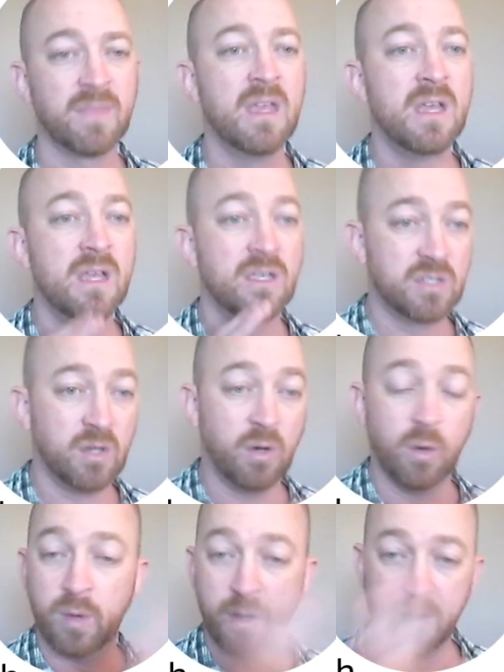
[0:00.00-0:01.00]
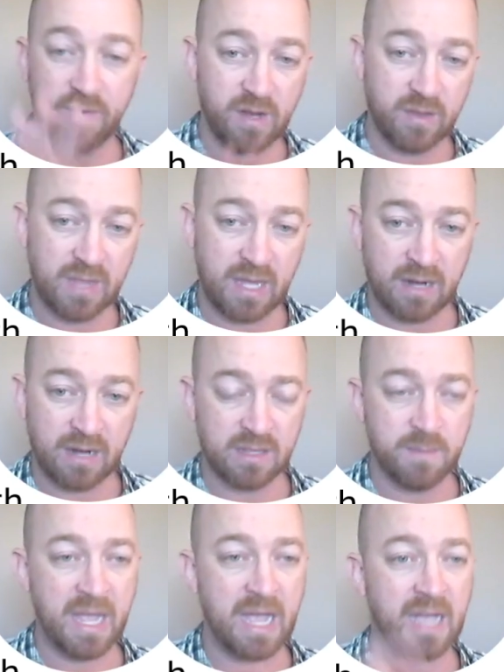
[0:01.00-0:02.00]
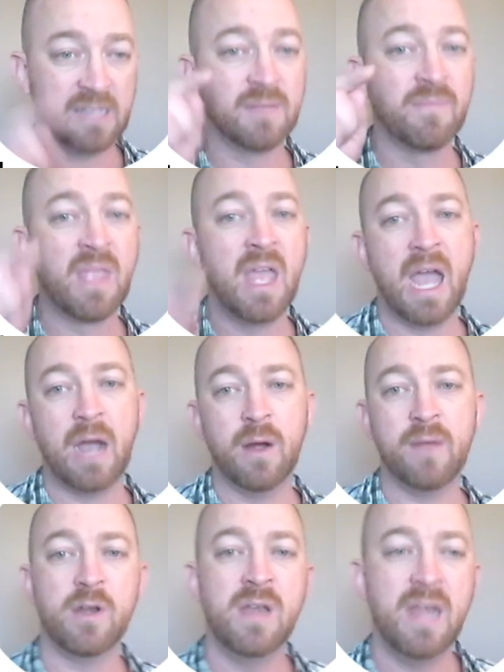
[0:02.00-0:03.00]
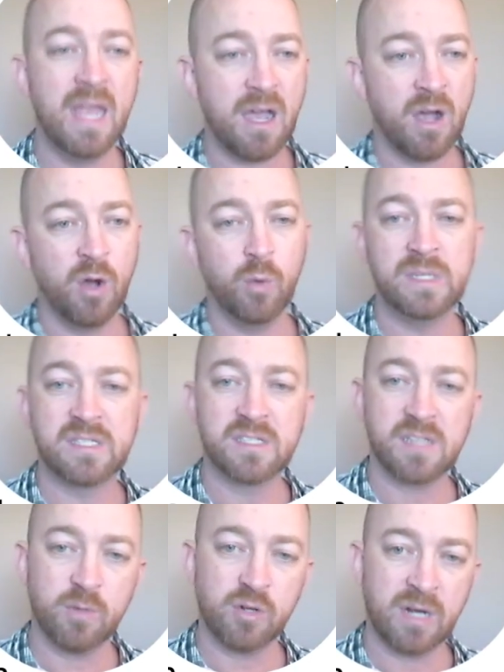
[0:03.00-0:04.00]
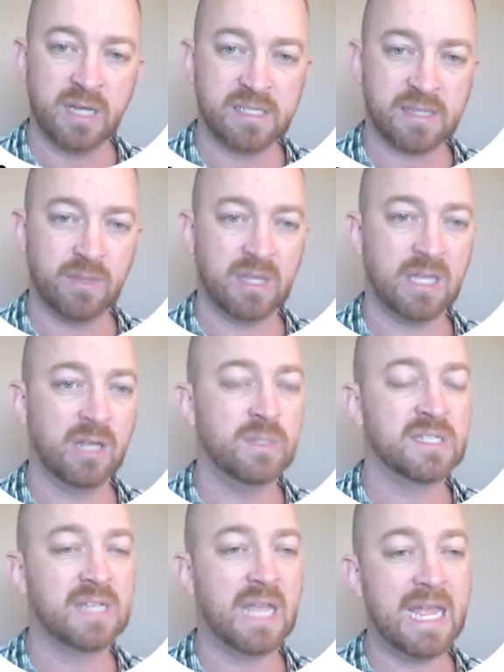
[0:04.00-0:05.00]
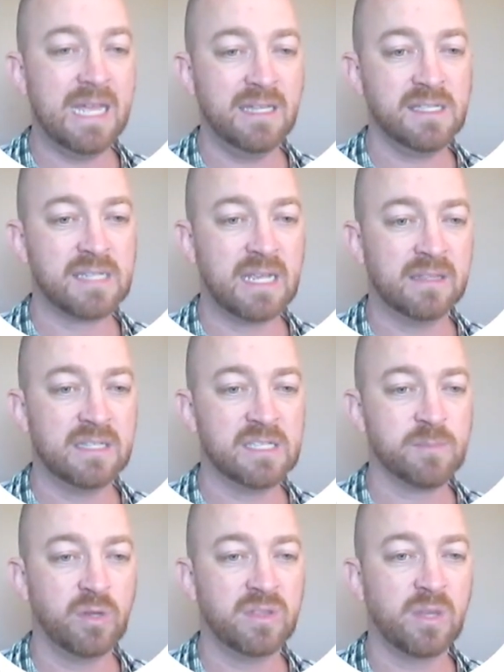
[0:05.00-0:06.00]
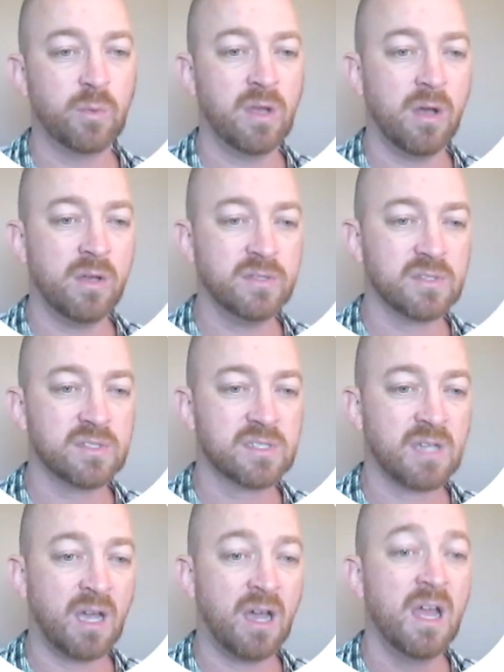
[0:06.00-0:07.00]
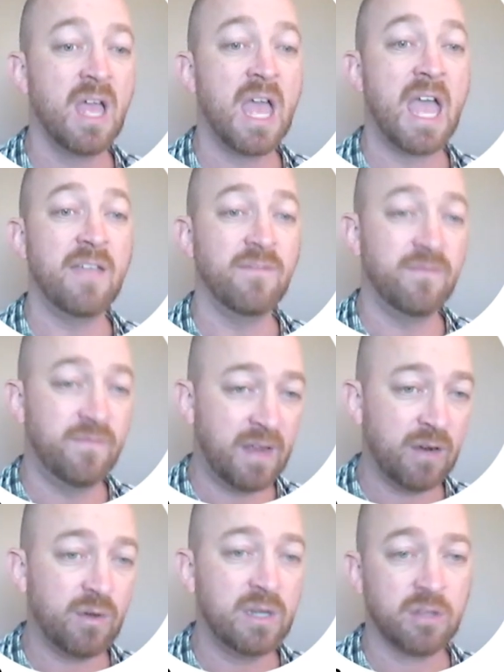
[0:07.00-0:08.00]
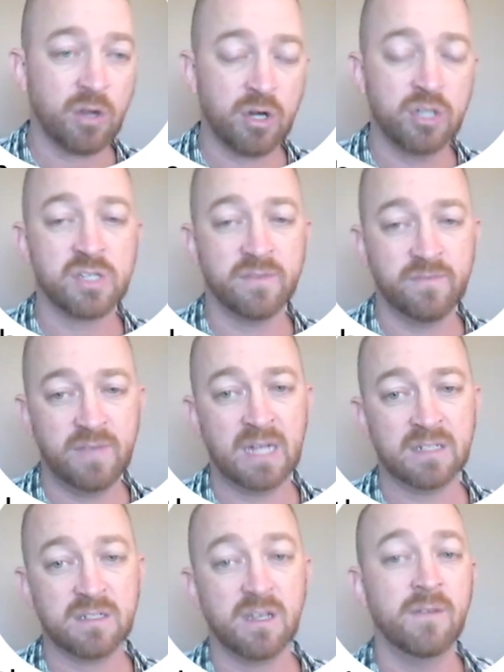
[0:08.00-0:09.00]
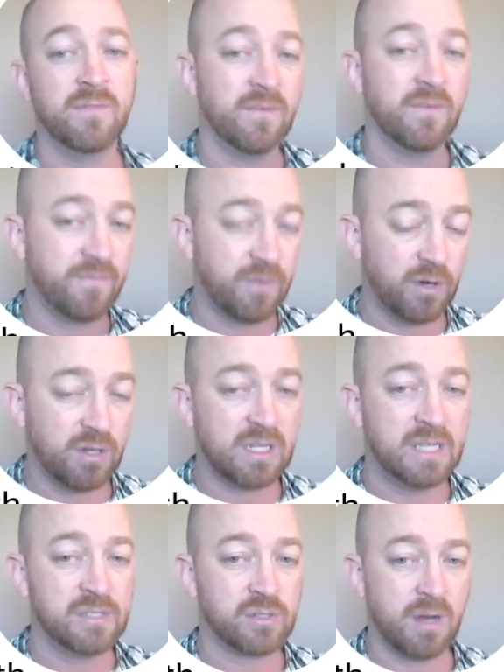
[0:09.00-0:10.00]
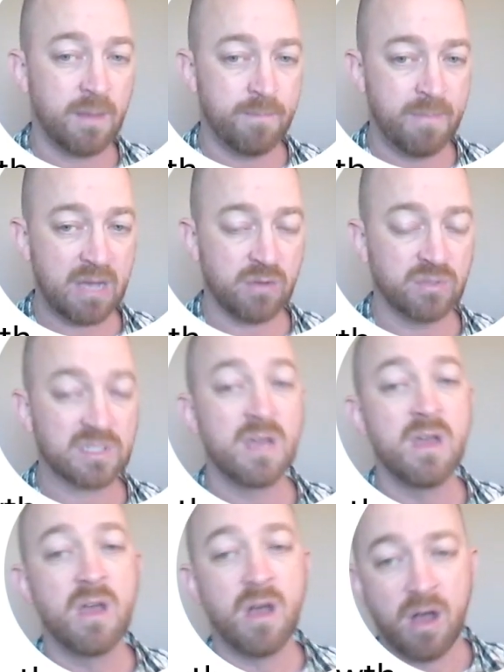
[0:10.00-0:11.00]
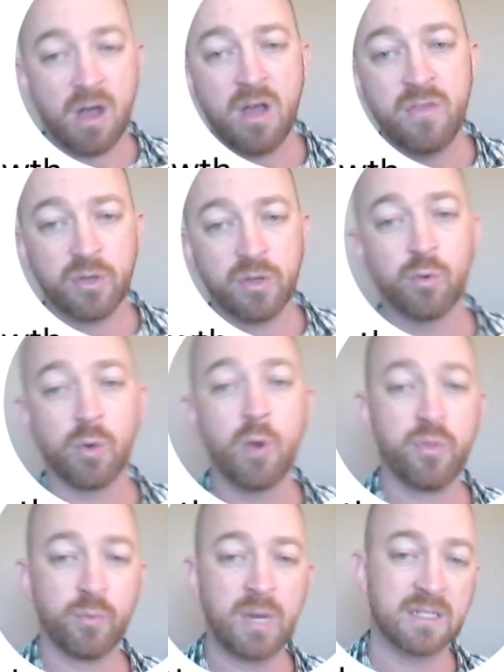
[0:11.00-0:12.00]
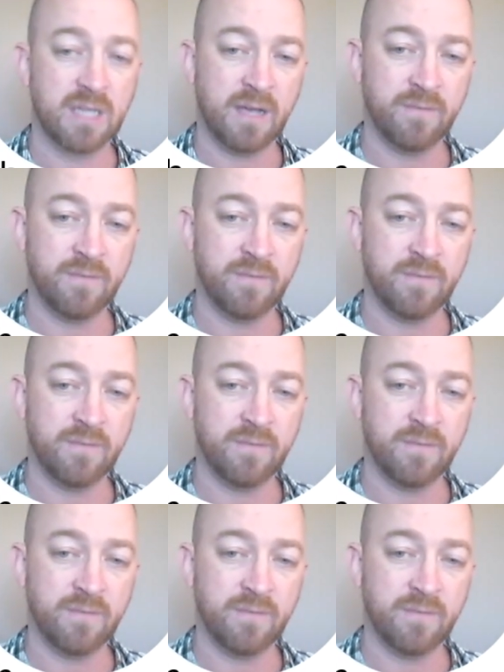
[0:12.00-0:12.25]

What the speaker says: So we already figured that out in the past. However, now we summarize everything and we can say at this point that we also saw a very large effect of the fertilizer amount on the growth rate of the